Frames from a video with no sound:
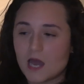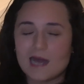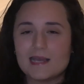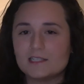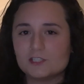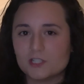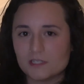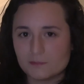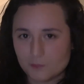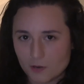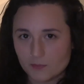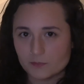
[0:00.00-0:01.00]
I actually
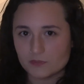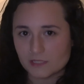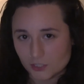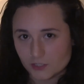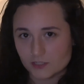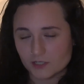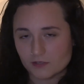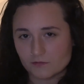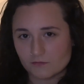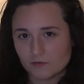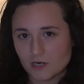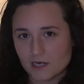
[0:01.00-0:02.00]
probably
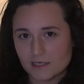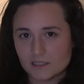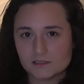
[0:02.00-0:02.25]
couldn't, right?